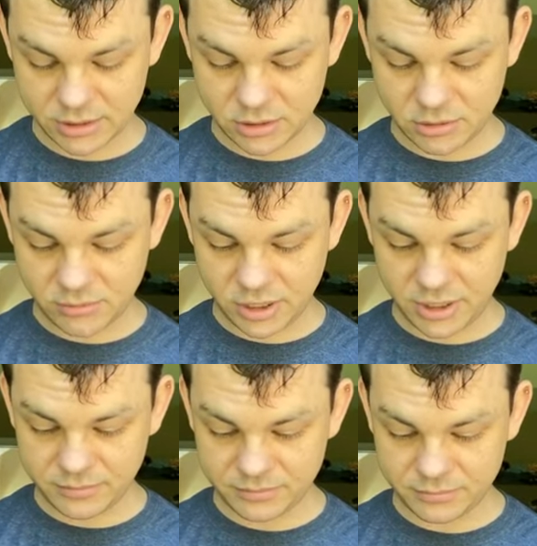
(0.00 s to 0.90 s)
All
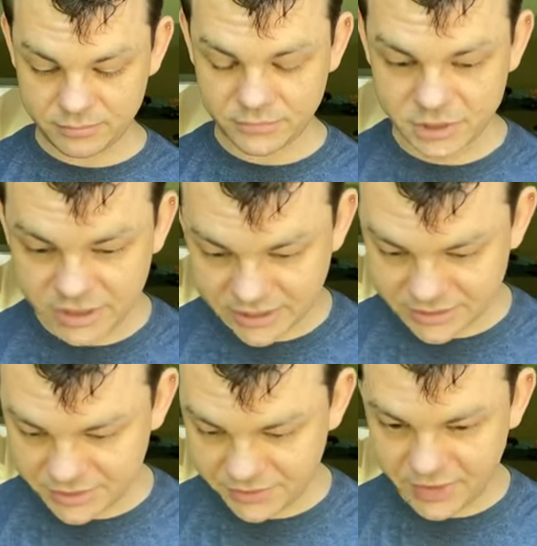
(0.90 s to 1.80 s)
right. So
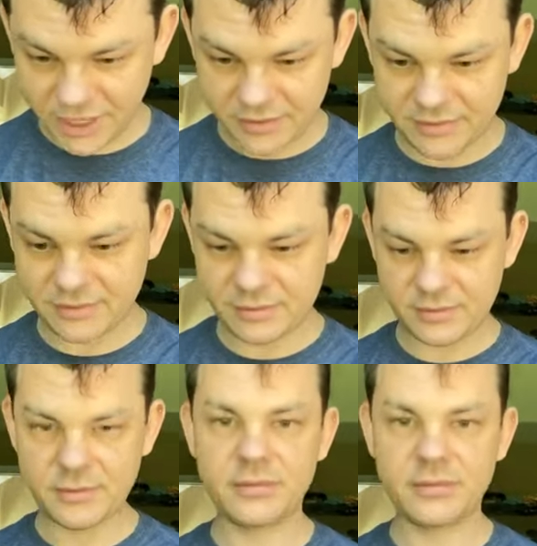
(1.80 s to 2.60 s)
let's do that.